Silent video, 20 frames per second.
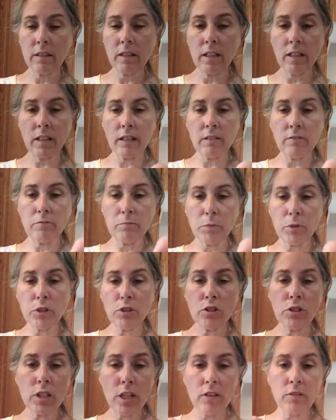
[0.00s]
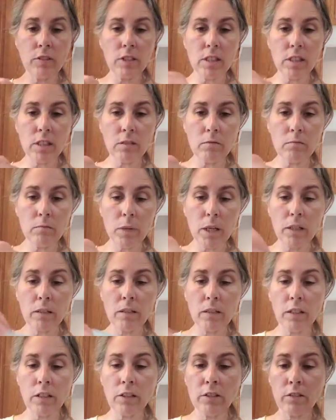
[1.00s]
And I've pushed down this
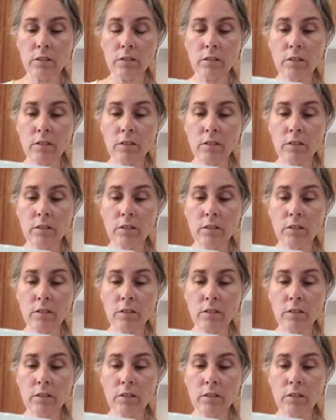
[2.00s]
button here.